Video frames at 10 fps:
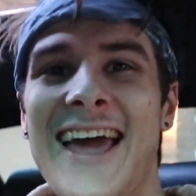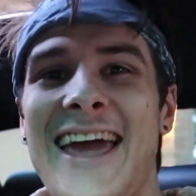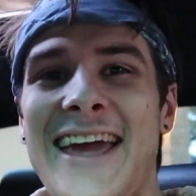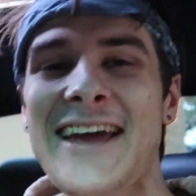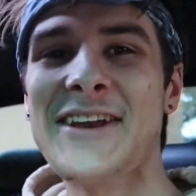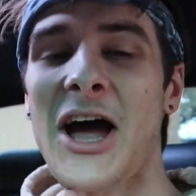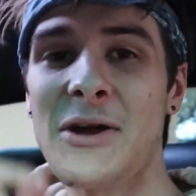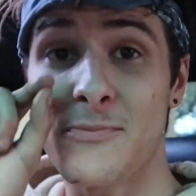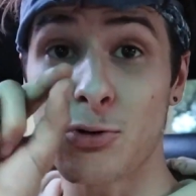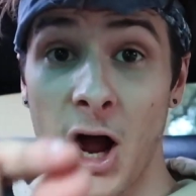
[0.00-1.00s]
And
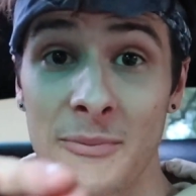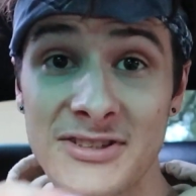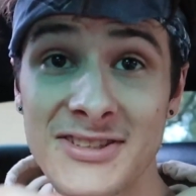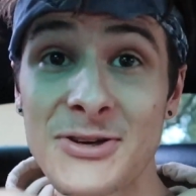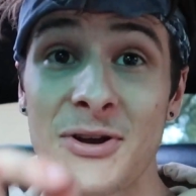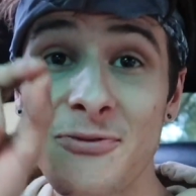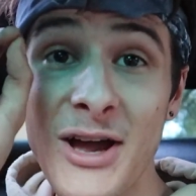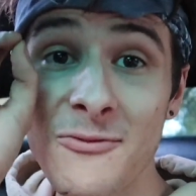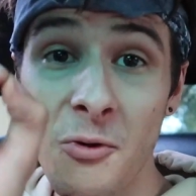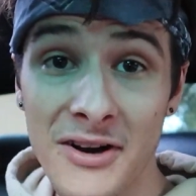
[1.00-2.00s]
I promise you, if you
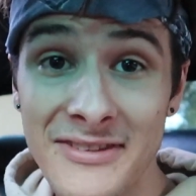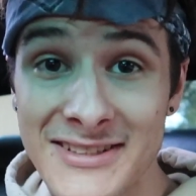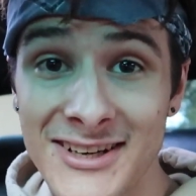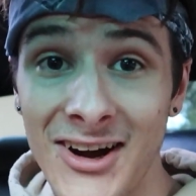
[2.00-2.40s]
have one of these